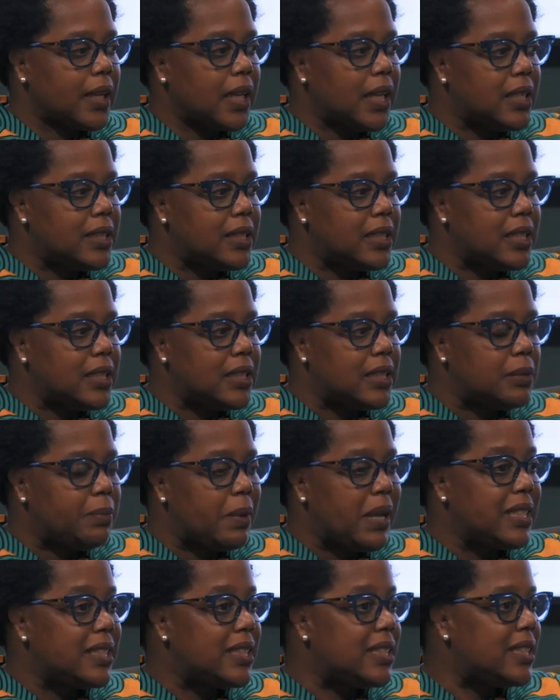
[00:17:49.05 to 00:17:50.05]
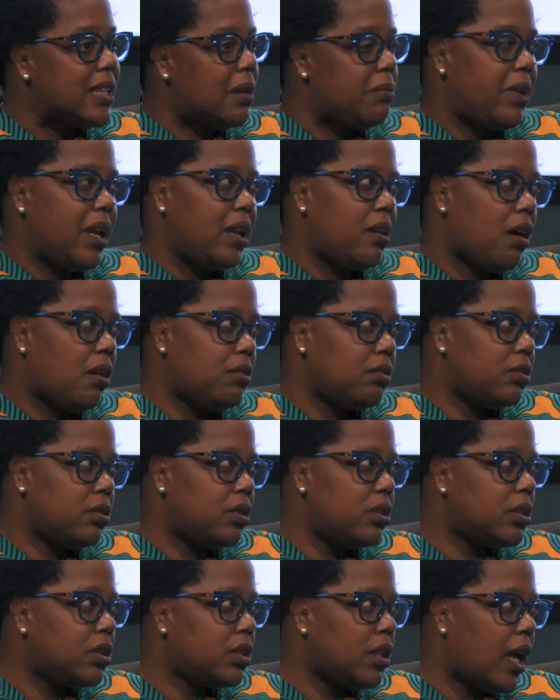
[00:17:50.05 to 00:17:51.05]
is in spaces that may not
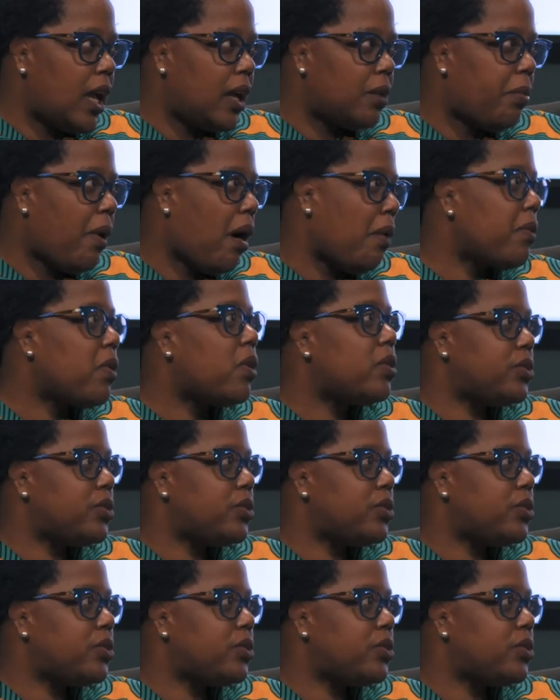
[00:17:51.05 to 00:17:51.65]
look like pop